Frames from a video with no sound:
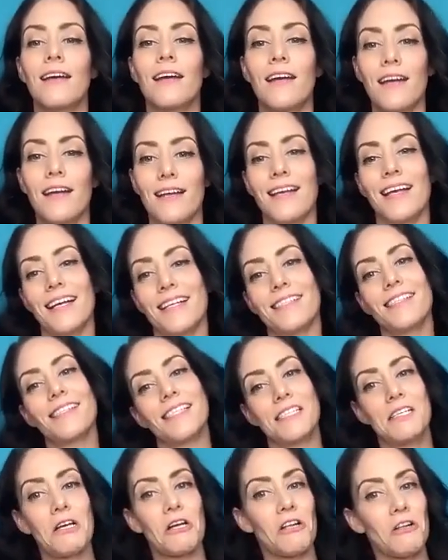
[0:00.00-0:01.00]
it, it's
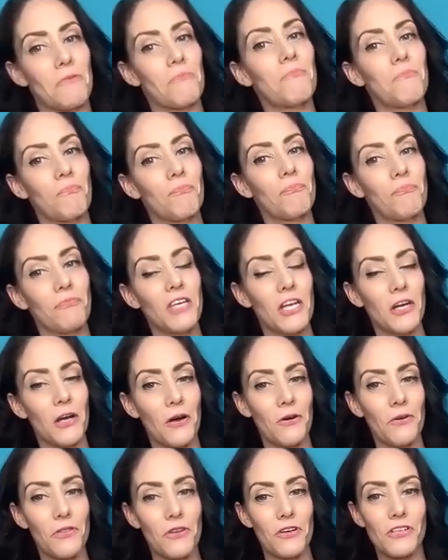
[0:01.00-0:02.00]
still, you
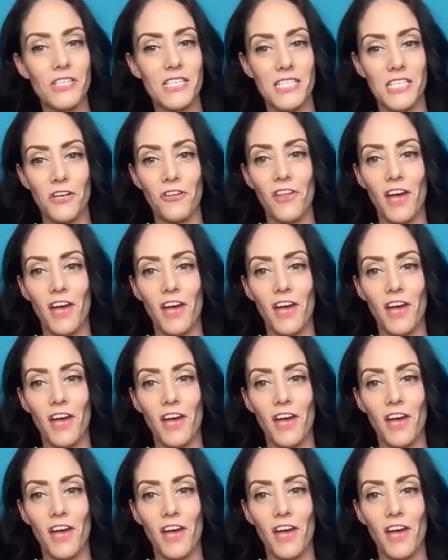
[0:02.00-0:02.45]
know, there's still